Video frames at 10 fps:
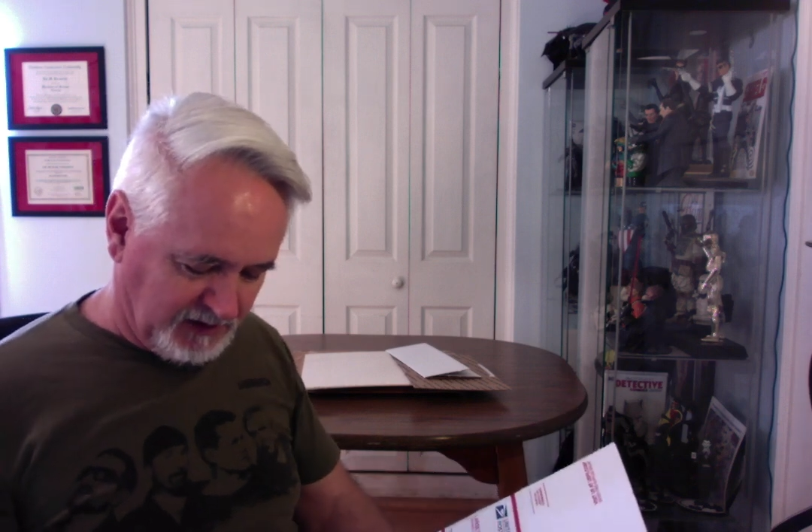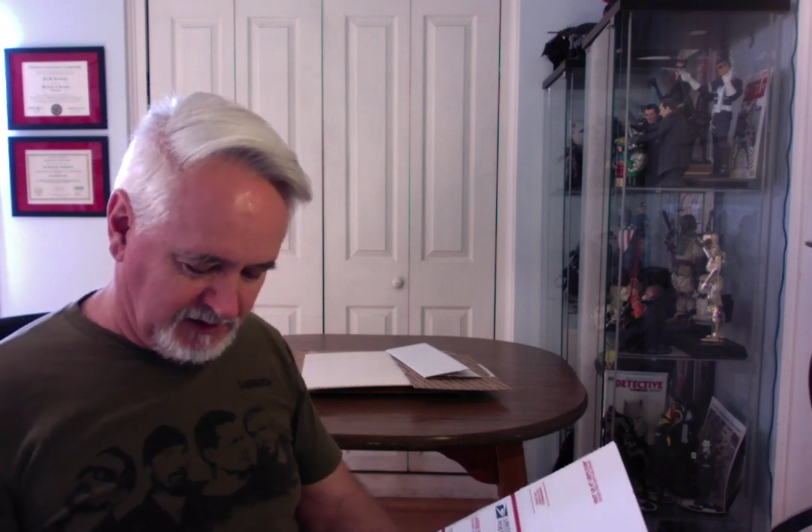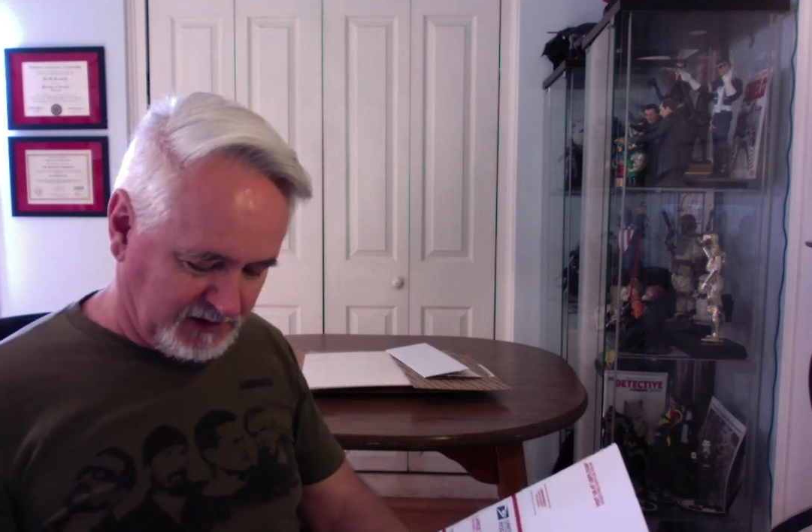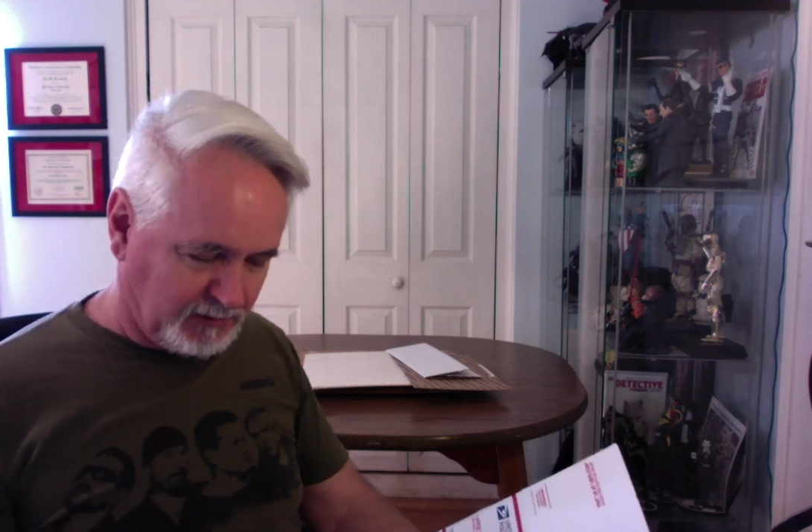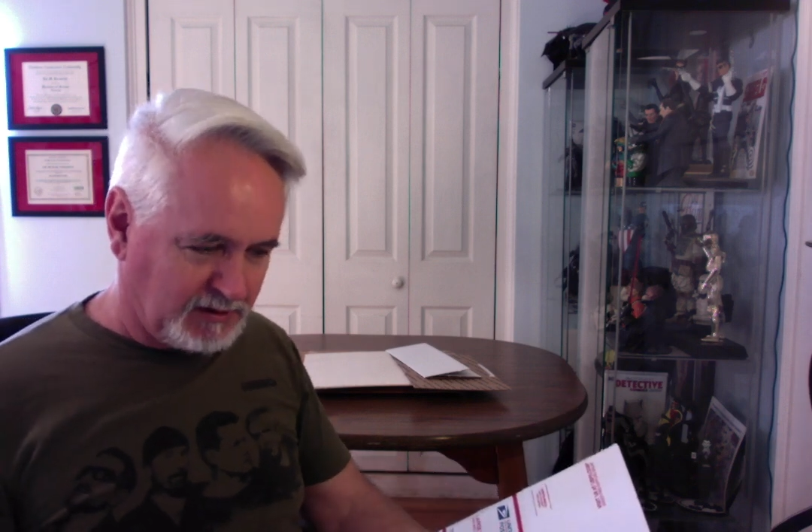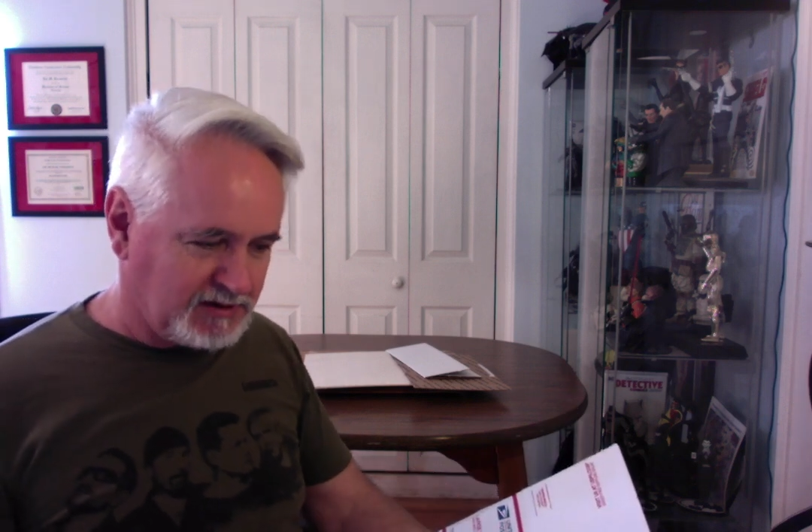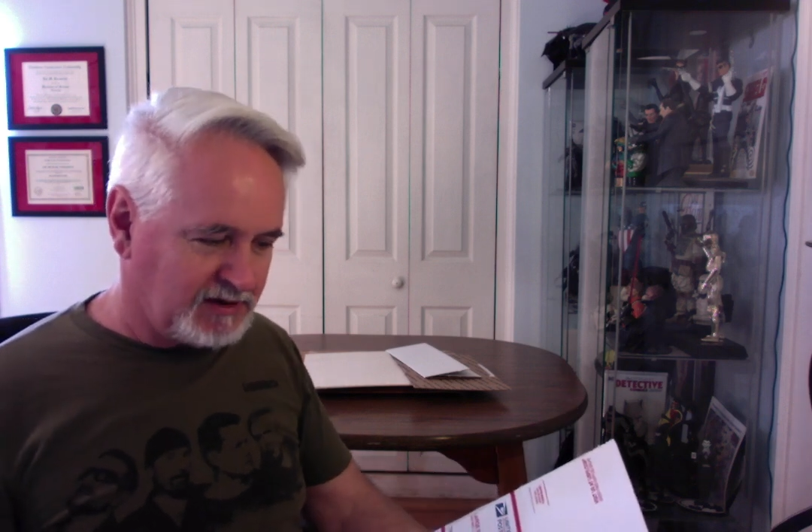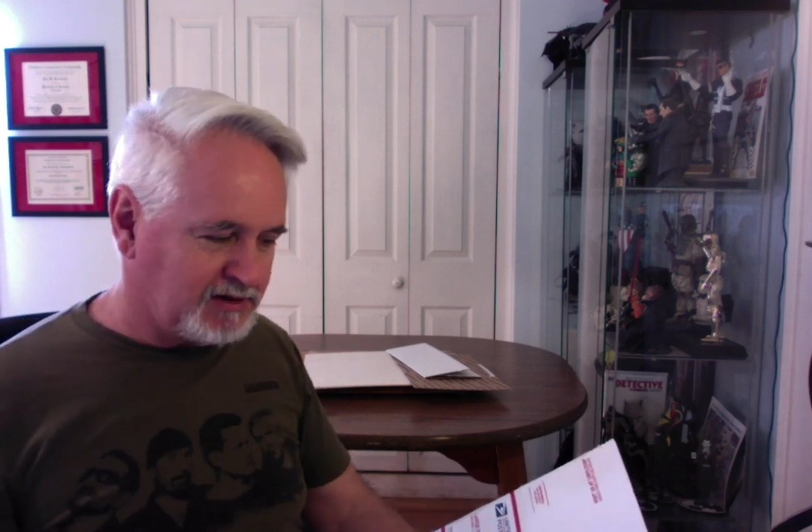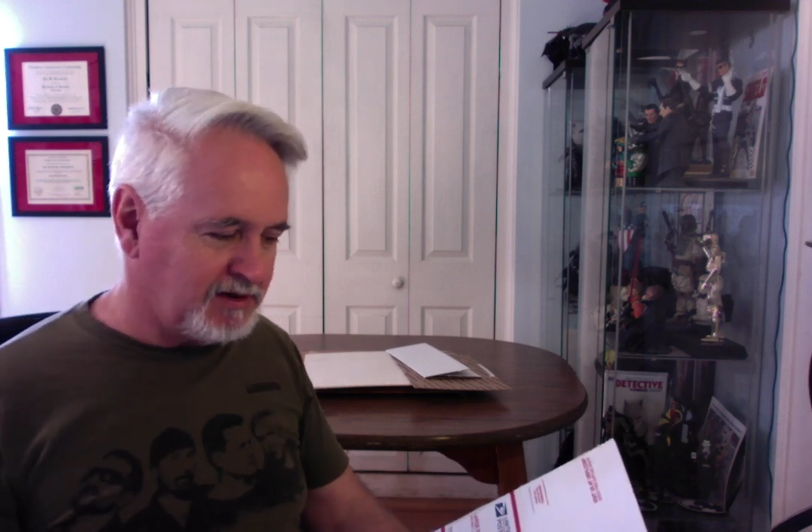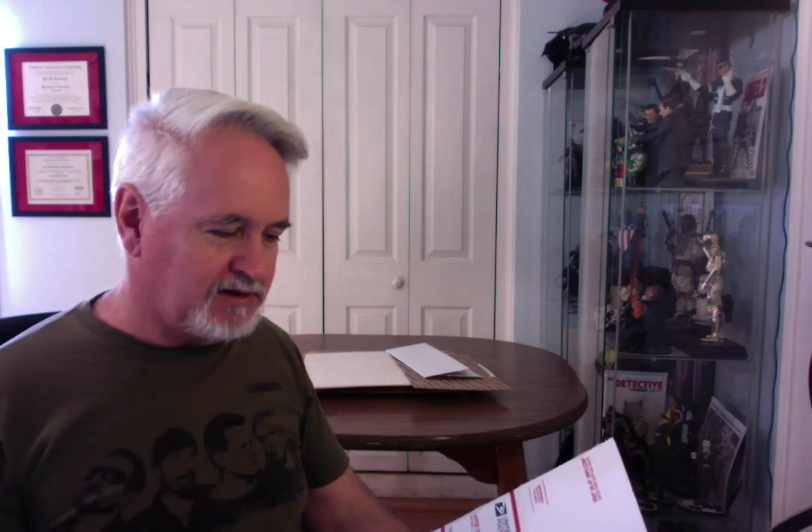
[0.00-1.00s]
so he
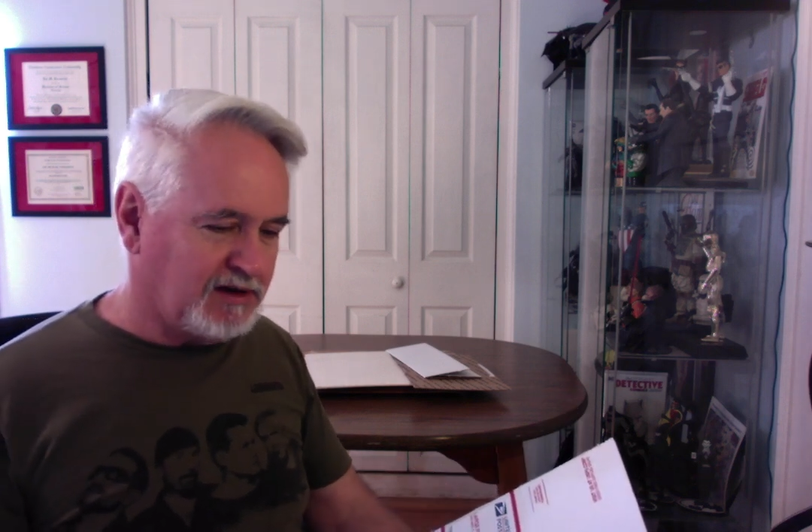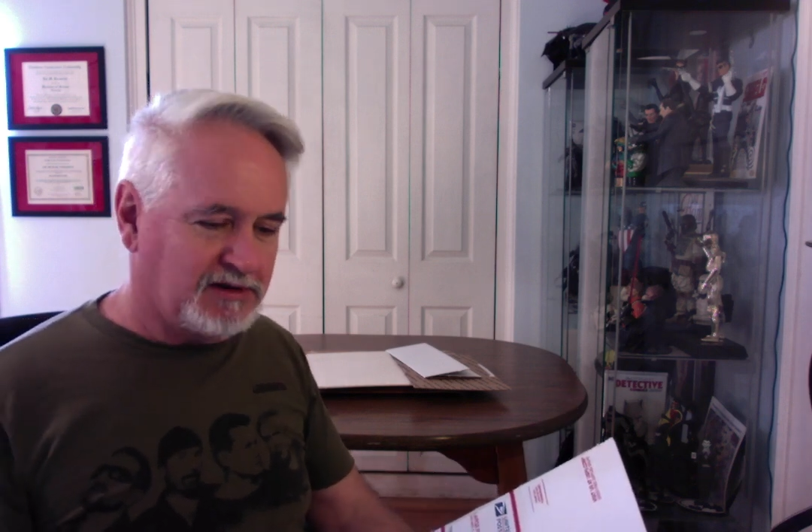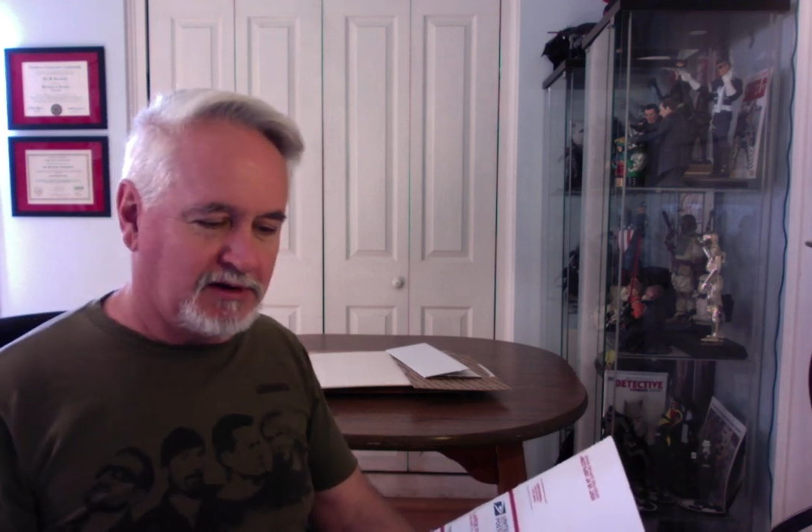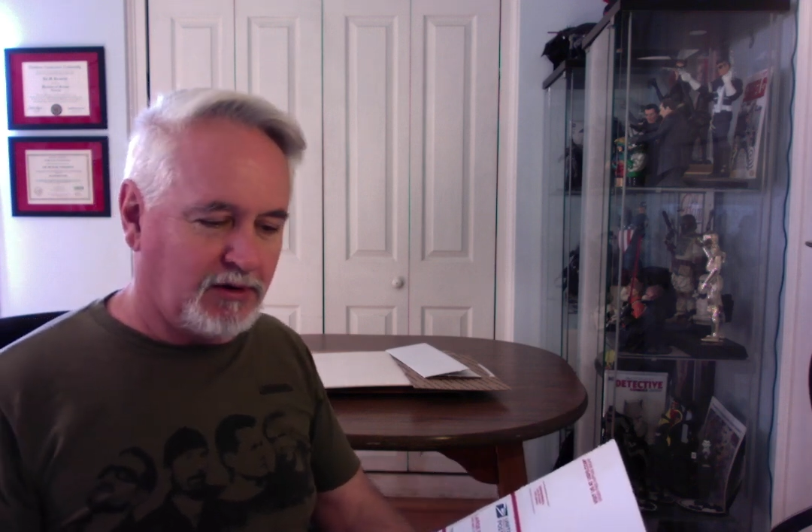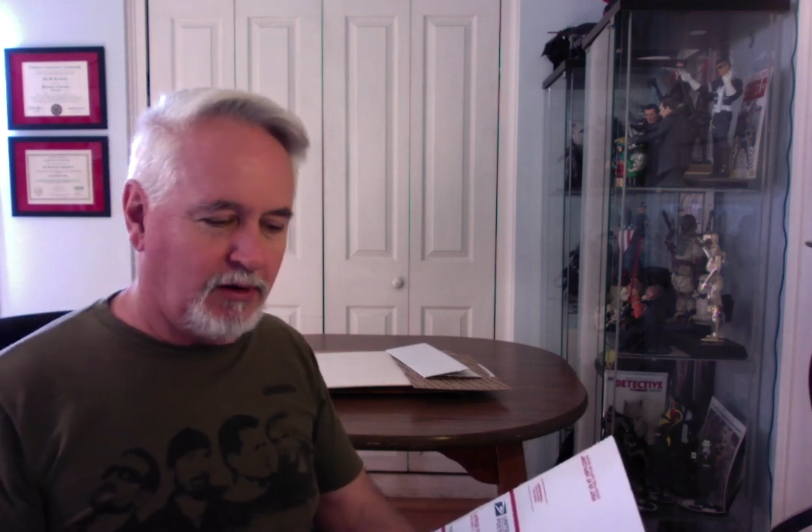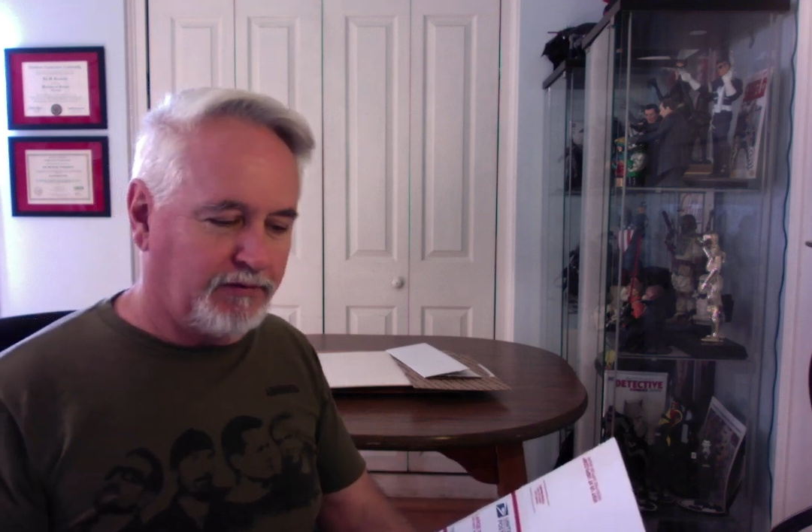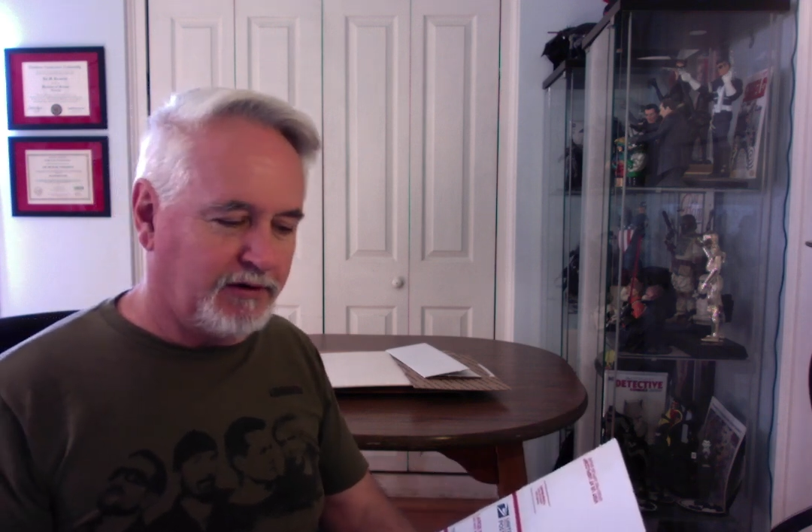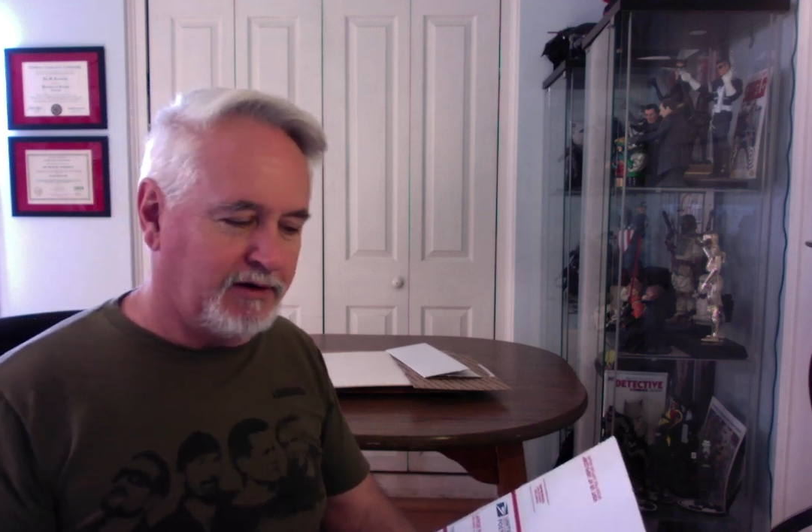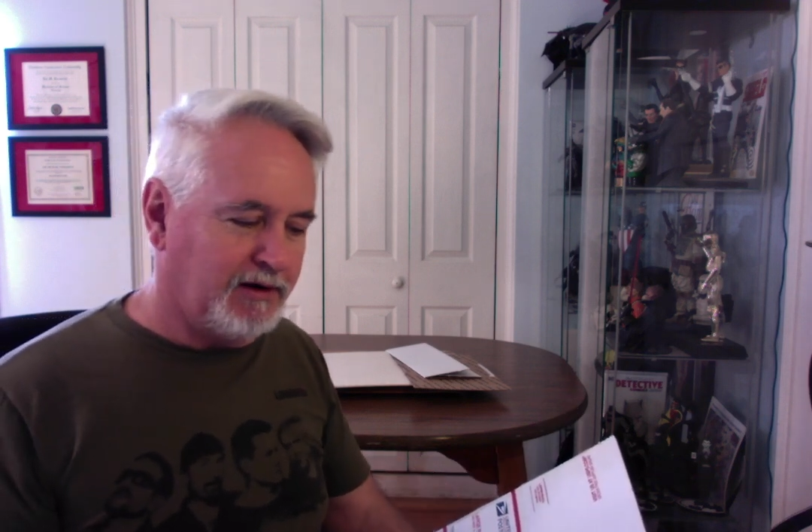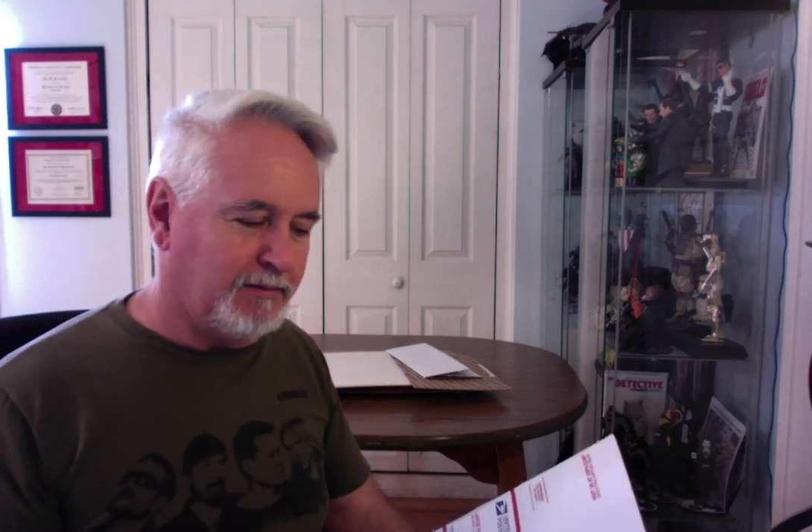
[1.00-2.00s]
just essentially
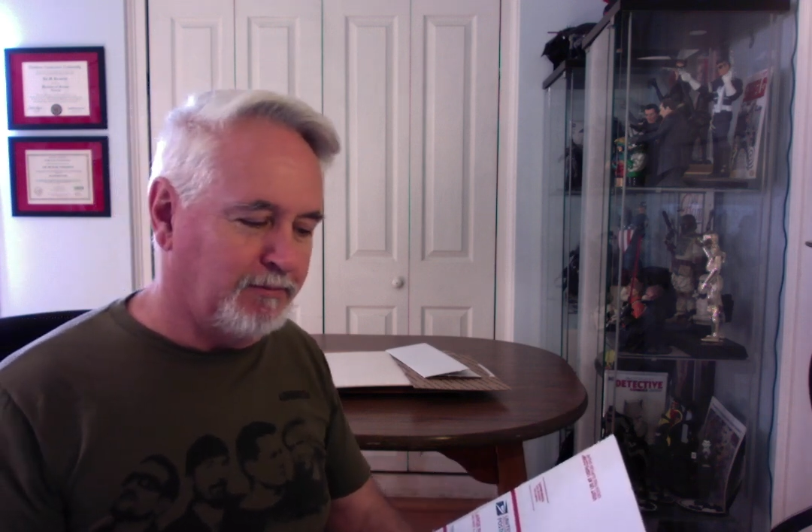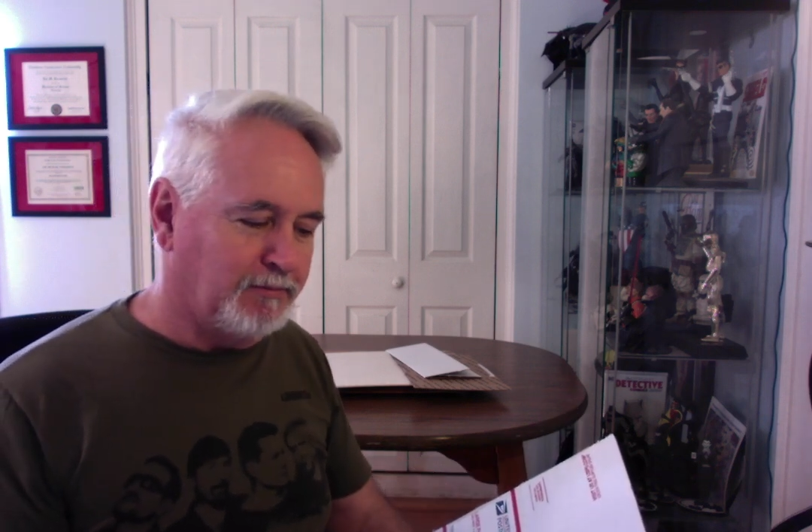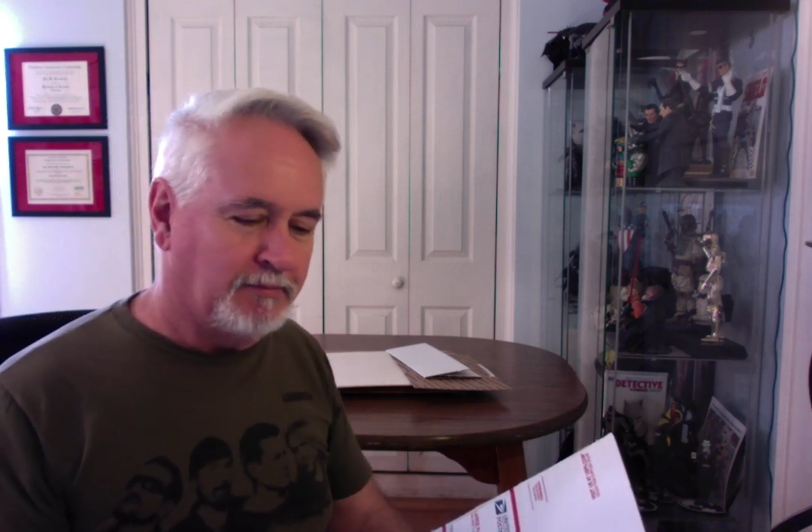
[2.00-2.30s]
offered to